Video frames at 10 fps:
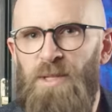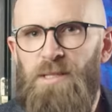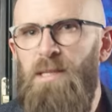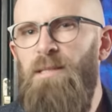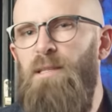but
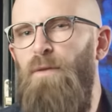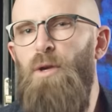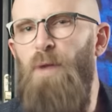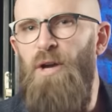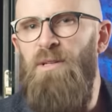since the
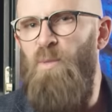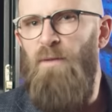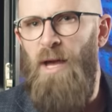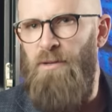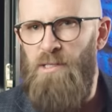few bones we
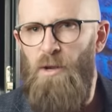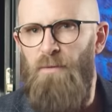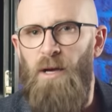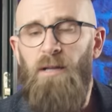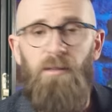found so
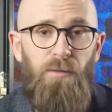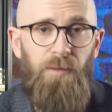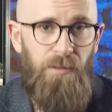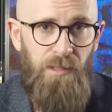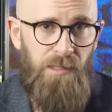far have
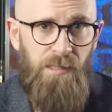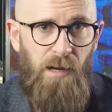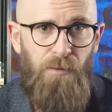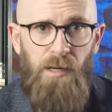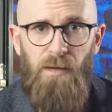revealed the
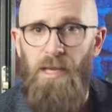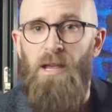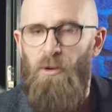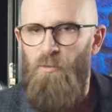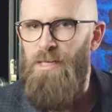discovery of a
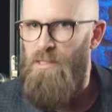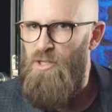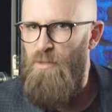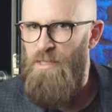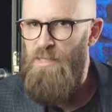recent
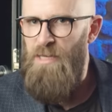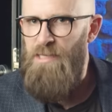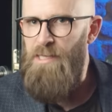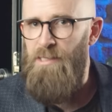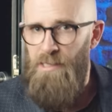human
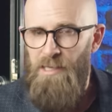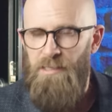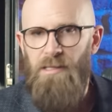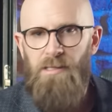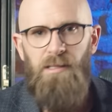species, the
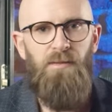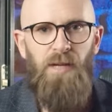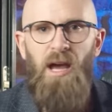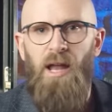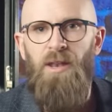existence of
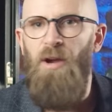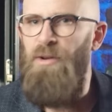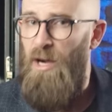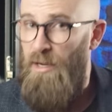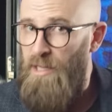an
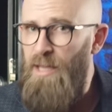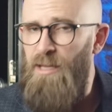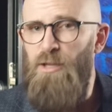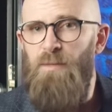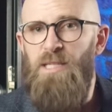unknown
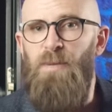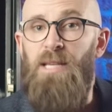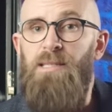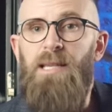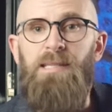archaic human
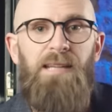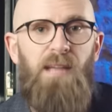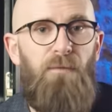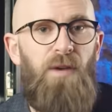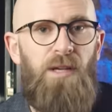species, and
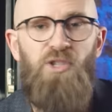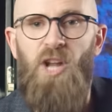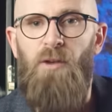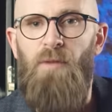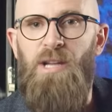a
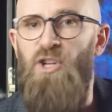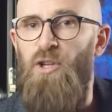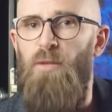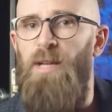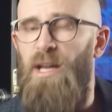first-generation
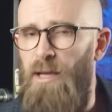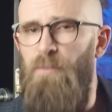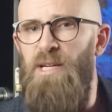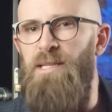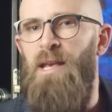human
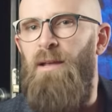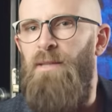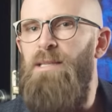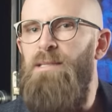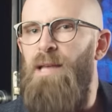hybrid,
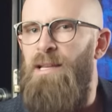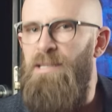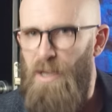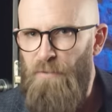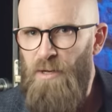this is
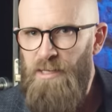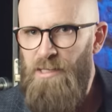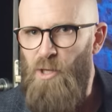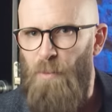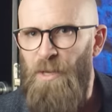definitely a
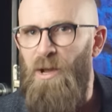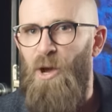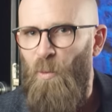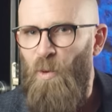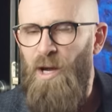topic
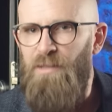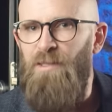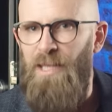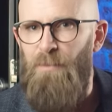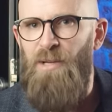
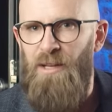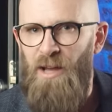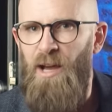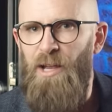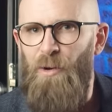worth keeping an
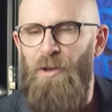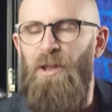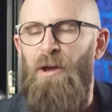eye on